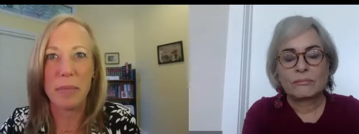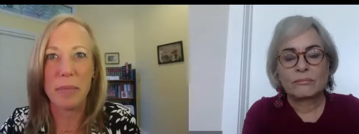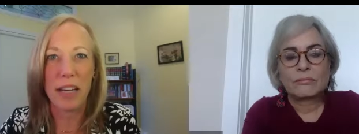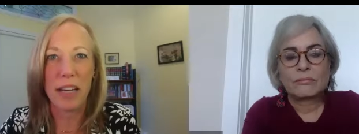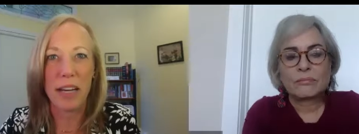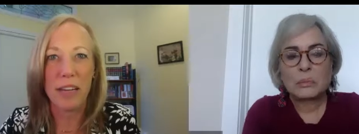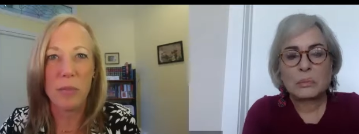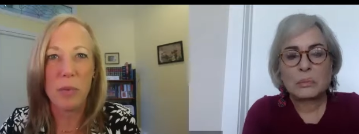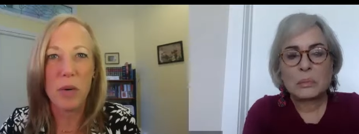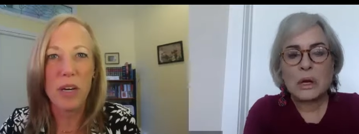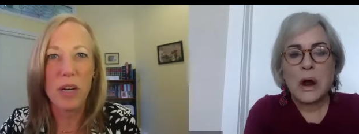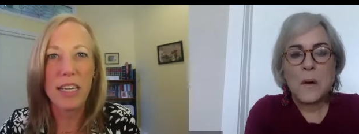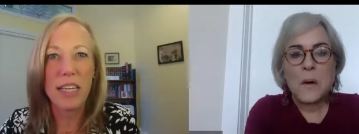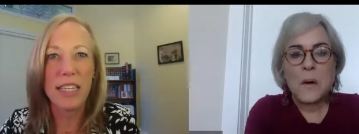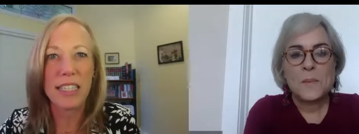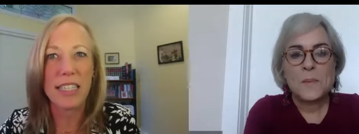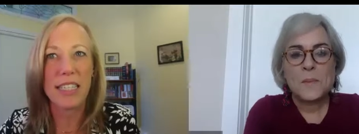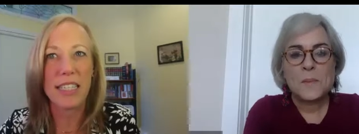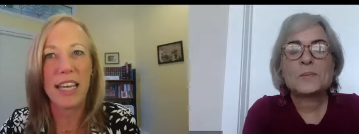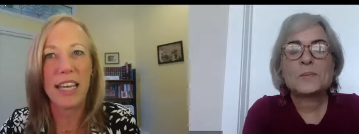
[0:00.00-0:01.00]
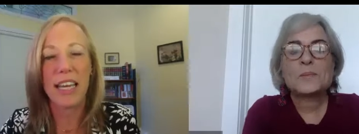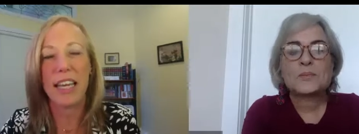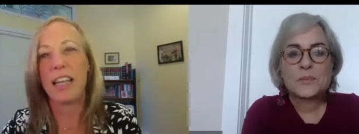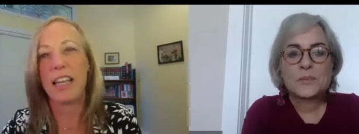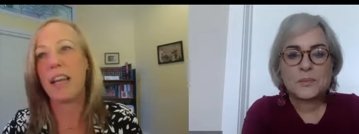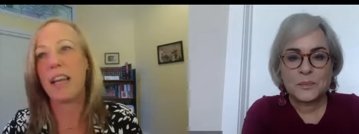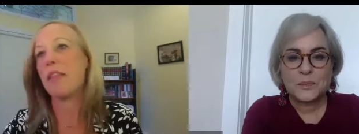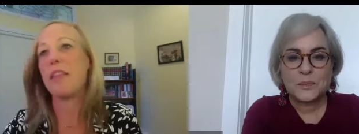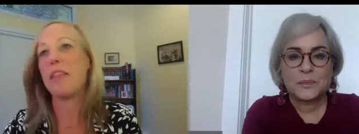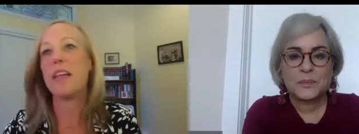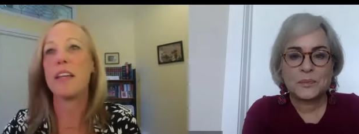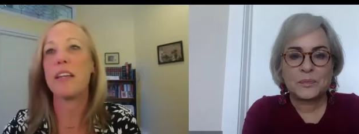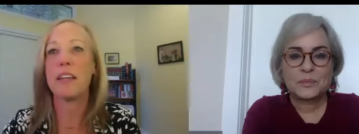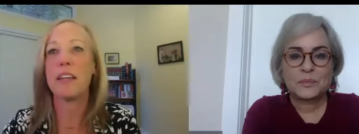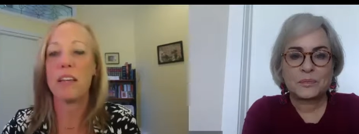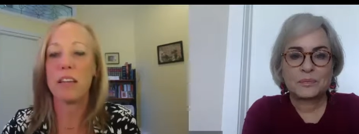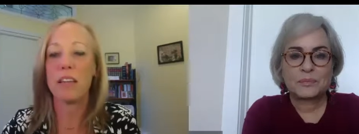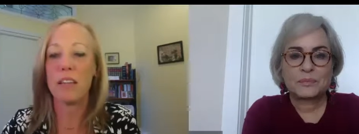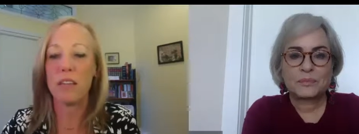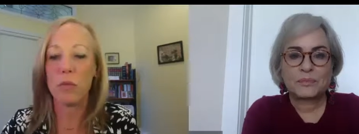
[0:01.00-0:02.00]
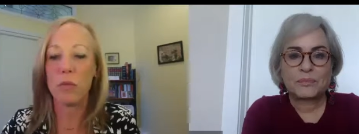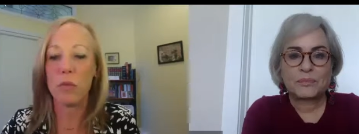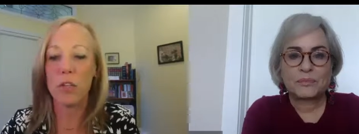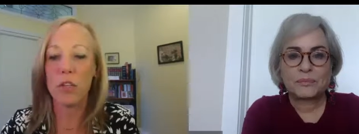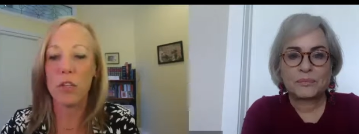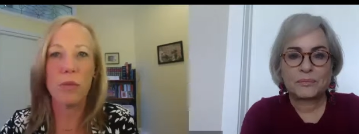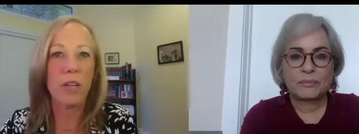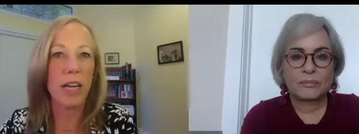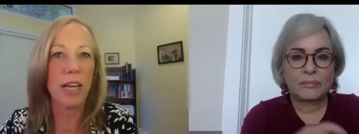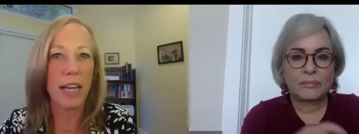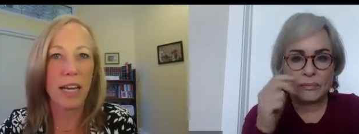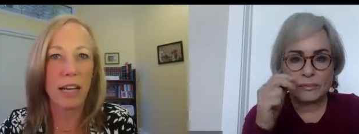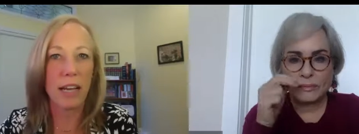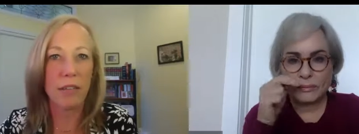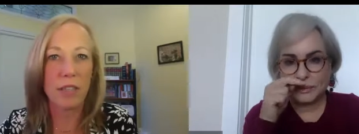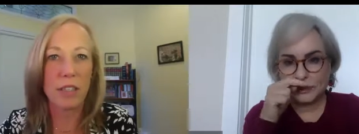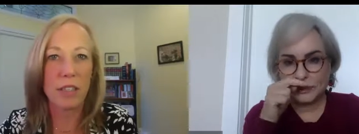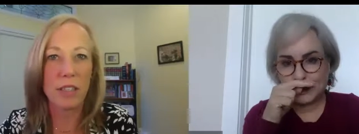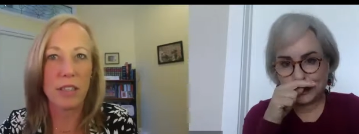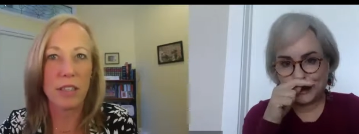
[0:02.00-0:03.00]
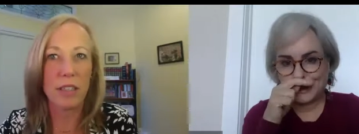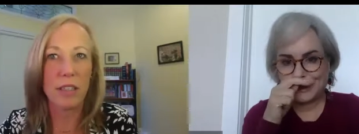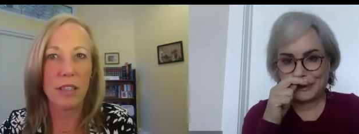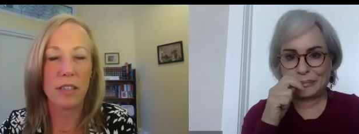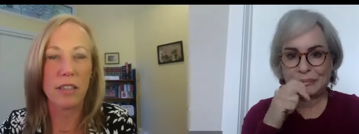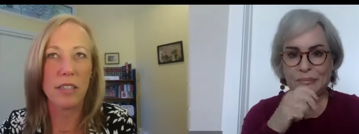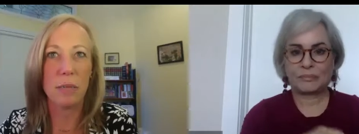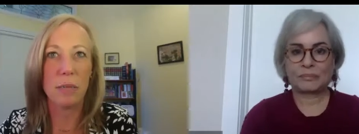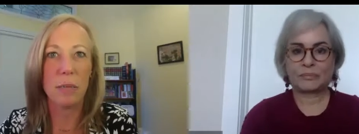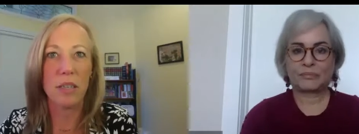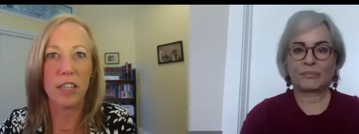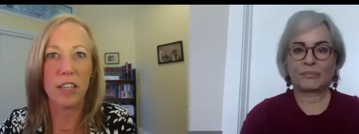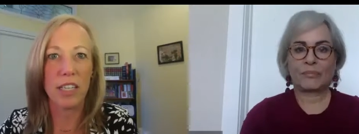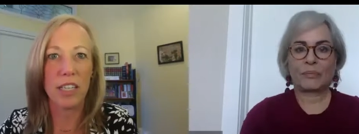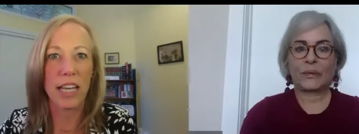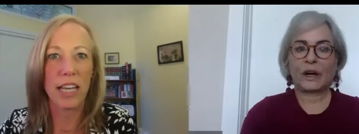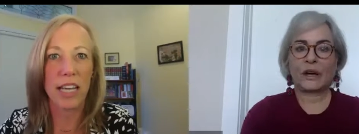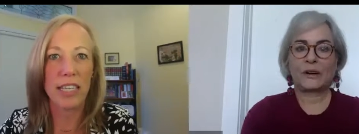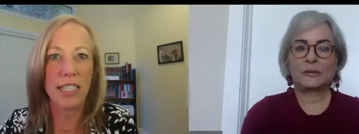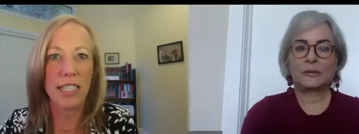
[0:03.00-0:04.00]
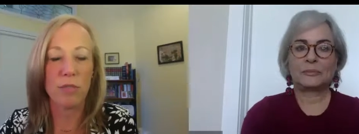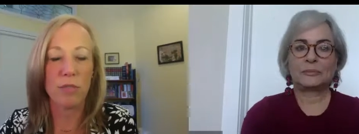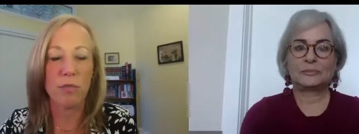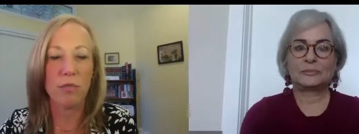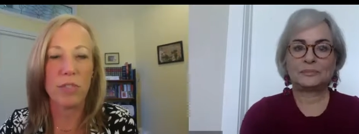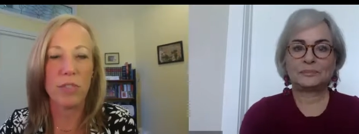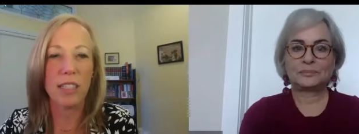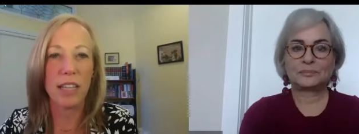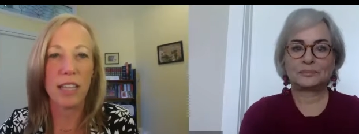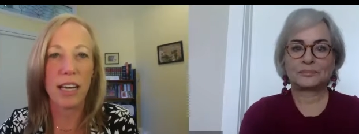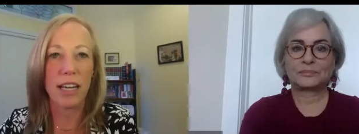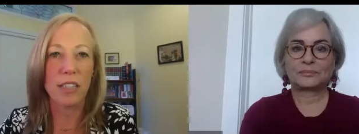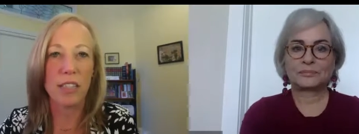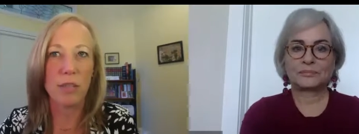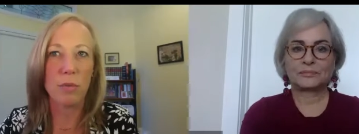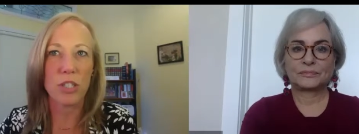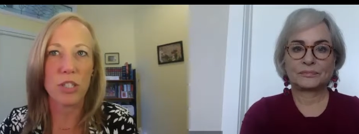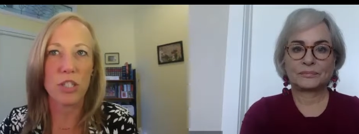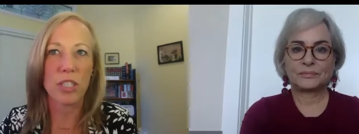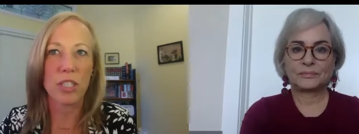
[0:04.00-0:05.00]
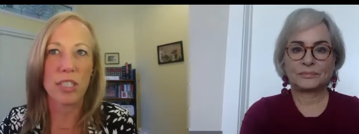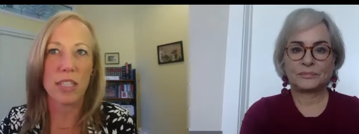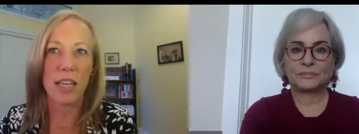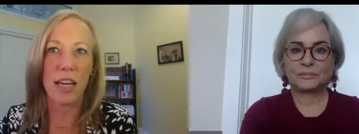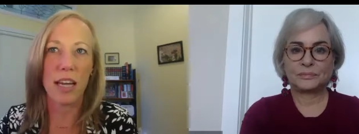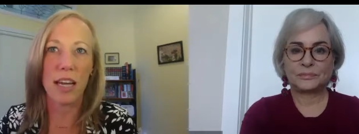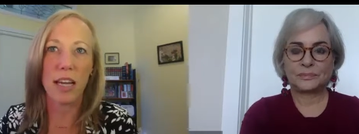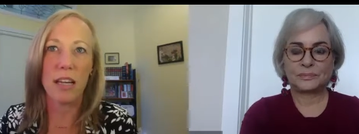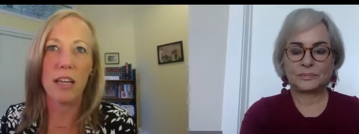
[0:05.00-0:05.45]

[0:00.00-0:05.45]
Speaker 1: mind. One is that I think you and I have a, a similarity I didn't realize, which is that